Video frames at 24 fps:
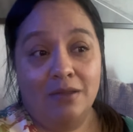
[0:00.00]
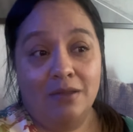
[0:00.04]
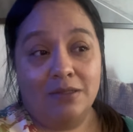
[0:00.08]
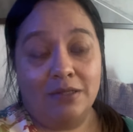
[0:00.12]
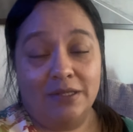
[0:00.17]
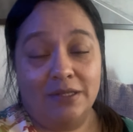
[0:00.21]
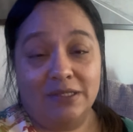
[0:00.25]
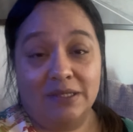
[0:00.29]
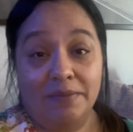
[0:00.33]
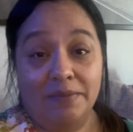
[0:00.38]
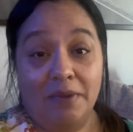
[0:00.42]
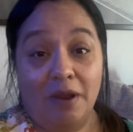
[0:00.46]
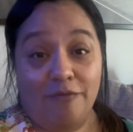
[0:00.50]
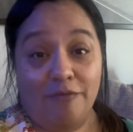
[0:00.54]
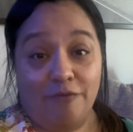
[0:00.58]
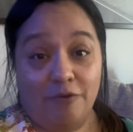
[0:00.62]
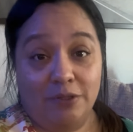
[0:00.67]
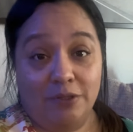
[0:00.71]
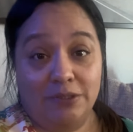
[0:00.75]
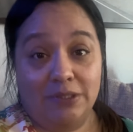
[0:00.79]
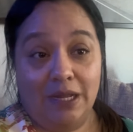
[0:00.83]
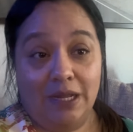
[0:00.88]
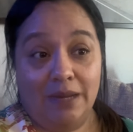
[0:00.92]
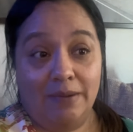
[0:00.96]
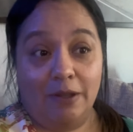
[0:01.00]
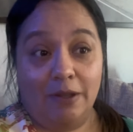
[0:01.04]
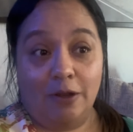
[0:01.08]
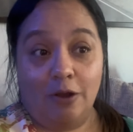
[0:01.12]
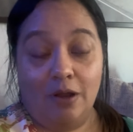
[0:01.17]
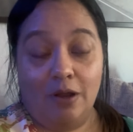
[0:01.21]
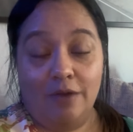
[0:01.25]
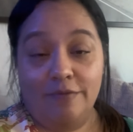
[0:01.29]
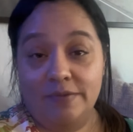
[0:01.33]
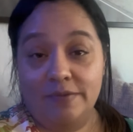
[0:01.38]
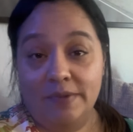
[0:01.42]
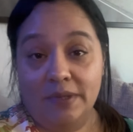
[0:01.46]
So it's going to be our first time, like,
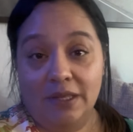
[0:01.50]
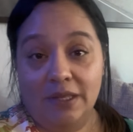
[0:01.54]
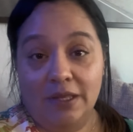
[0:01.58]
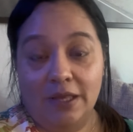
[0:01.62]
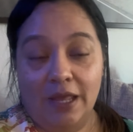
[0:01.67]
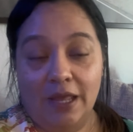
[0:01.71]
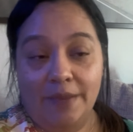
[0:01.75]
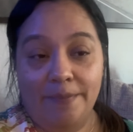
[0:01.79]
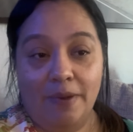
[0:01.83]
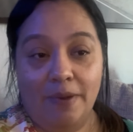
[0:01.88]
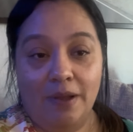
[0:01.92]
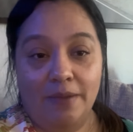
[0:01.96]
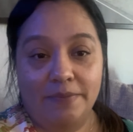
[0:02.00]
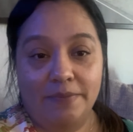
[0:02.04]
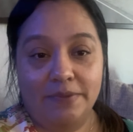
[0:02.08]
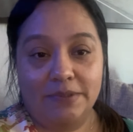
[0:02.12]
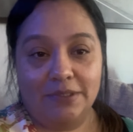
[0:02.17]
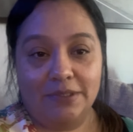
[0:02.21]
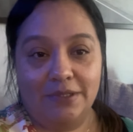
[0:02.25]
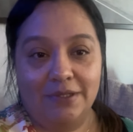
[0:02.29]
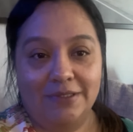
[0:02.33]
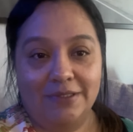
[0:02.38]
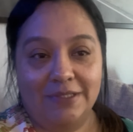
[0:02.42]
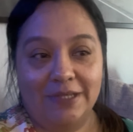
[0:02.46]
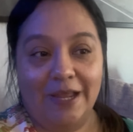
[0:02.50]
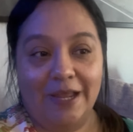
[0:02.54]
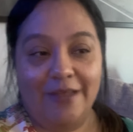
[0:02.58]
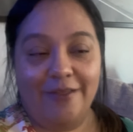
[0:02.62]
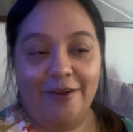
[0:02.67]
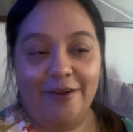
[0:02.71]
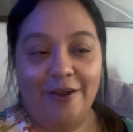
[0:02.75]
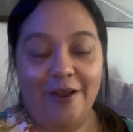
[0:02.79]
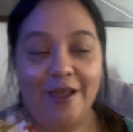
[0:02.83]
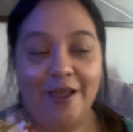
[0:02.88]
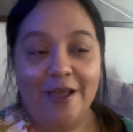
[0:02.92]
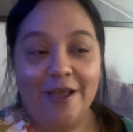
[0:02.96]
all of us making cake pops
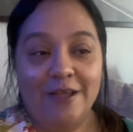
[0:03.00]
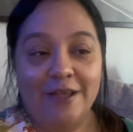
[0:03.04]
together.